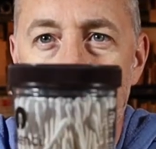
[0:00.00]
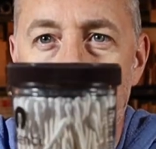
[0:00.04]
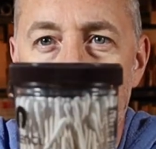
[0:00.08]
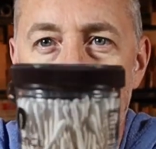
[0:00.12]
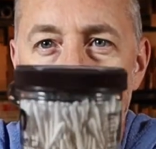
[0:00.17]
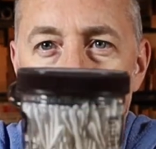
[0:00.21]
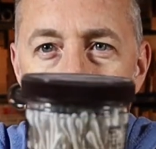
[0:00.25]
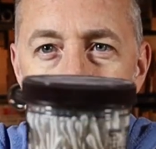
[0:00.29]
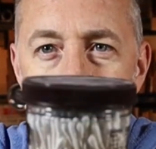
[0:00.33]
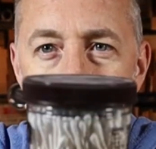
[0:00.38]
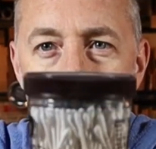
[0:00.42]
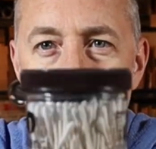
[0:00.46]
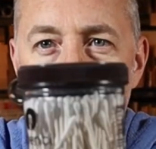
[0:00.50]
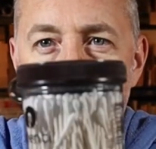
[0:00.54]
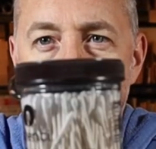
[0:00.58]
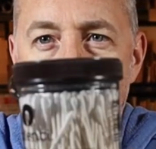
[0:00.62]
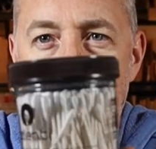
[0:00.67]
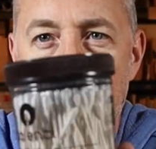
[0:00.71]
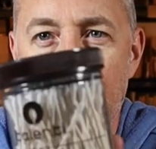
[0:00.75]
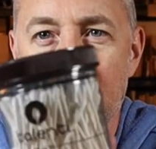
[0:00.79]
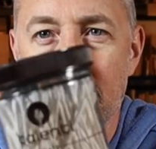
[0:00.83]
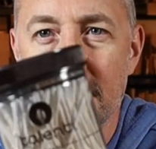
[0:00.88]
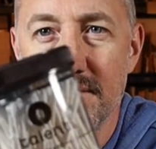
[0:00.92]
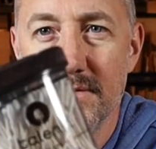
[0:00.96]
This
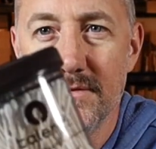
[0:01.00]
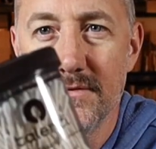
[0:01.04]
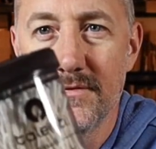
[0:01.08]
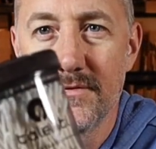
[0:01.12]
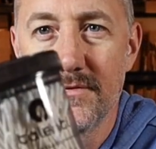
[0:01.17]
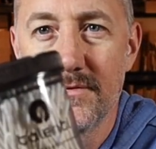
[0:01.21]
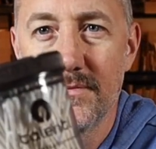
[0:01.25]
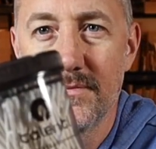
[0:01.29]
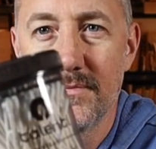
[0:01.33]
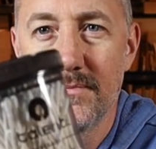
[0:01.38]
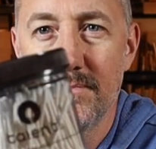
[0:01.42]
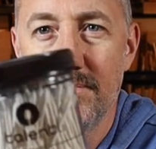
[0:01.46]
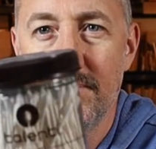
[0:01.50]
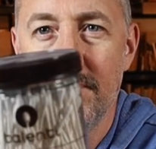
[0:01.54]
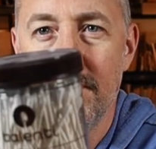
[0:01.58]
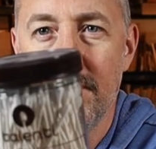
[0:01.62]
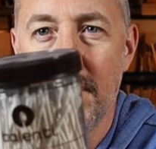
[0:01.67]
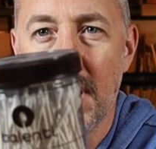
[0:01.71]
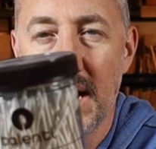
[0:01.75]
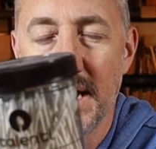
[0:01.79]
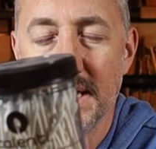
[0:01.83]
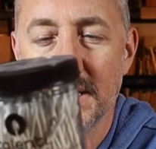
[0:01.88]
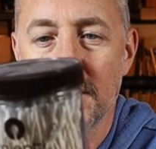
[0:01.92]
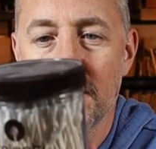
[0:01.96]
brand of
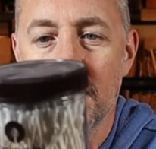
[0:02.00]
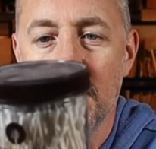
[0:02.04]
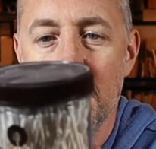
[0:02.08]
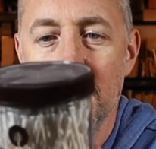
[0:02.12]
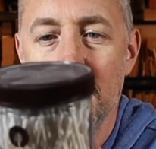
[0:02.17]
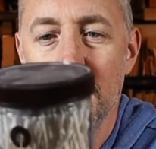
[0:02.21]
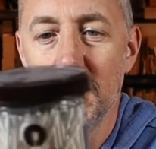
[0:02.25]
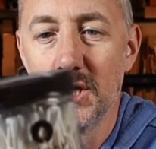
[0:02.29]
ice cream